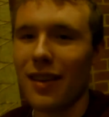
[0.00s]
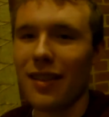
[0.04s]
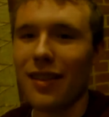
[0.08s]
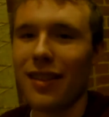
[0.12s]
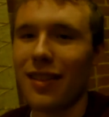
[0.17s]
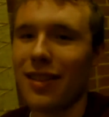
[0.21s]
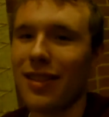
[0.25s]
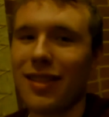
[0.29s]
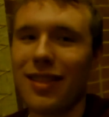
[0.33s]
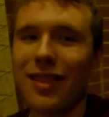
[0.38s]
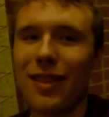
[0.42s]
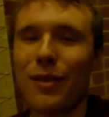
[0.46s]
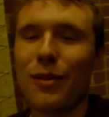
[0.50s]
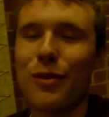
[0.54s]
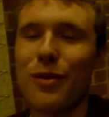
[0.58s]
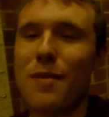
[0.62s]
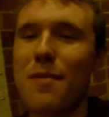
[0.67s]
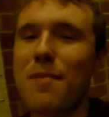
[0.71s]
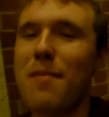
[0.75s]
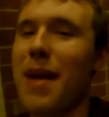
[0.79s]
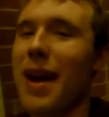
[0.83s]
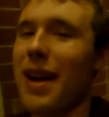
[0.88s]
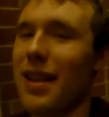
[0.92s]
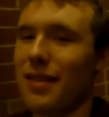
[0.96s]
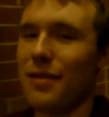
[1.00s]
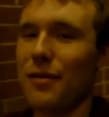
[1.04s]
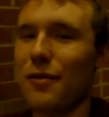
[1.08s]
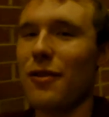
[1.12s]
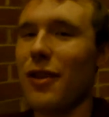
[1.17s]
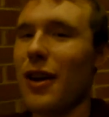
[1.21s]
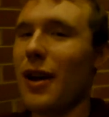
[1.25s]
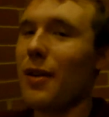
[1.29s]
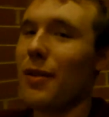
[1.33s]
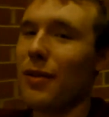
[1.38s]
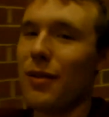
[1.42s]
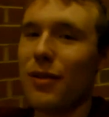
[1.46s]
like there's a massive
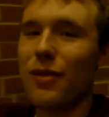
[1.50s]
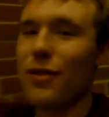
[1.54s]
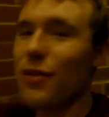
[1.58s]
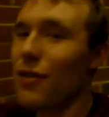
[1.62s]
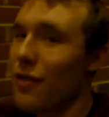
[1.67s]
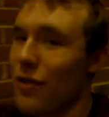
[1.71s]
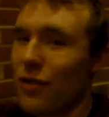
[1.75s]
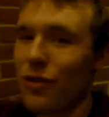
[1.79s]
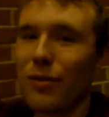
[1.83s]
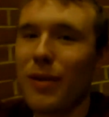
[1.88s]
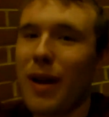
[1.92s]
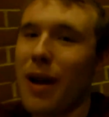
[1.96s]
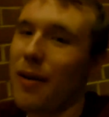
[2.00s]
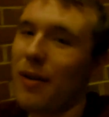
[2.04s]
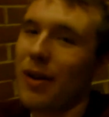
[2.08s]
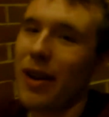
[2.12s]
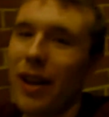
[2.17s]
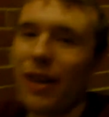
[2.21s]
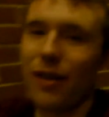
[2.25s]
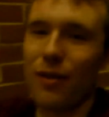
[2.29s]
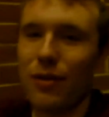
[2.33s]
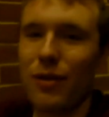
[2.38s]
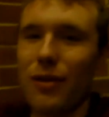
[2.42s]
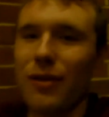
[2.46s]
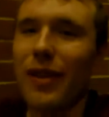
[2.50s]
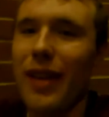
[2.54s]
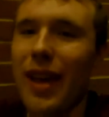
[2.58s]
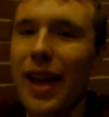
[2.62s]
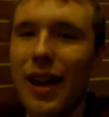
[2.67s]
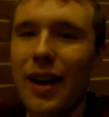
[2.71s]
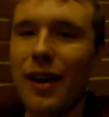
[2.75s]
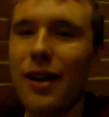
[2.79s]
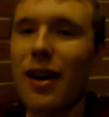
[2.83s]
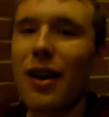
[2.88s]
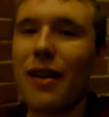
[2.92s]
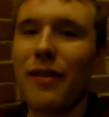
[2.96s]
crowd surrounding sort of the
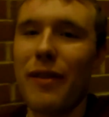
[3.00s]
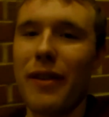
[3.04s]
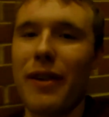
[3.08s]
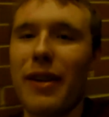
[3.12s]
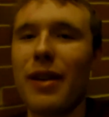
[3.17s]
gated off